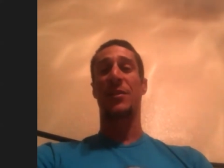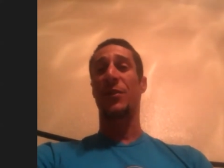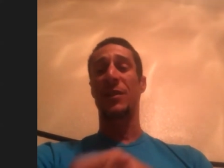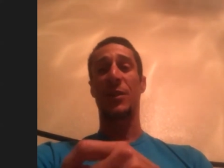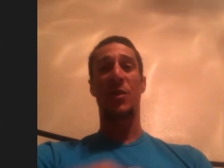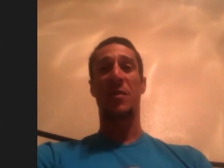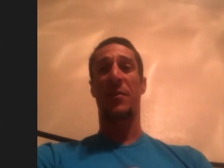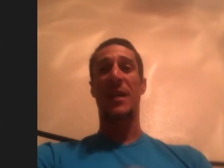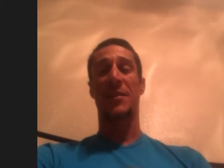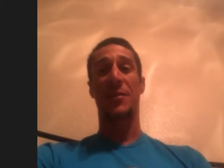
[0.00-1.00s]
You're gonna lose it
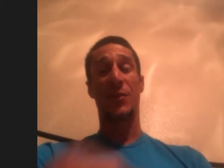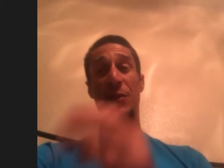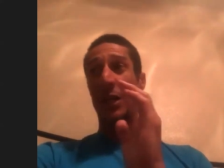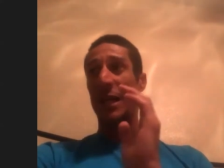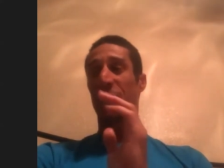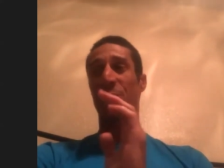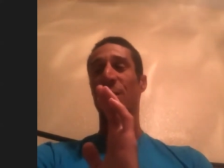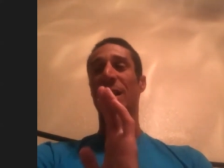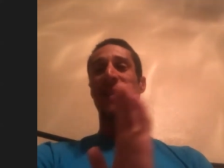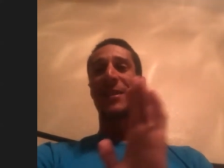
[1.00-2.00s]
faster. So you have to
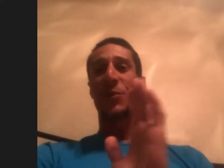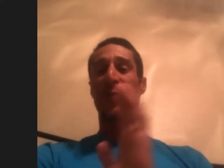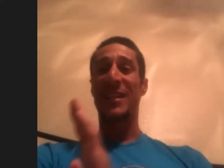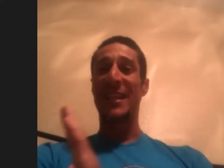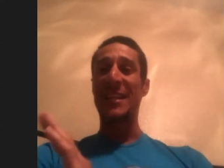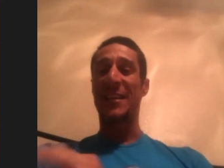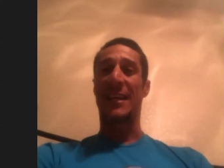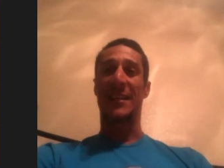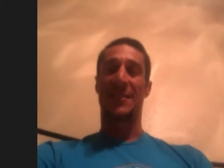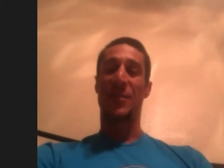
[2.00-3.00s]
delete that.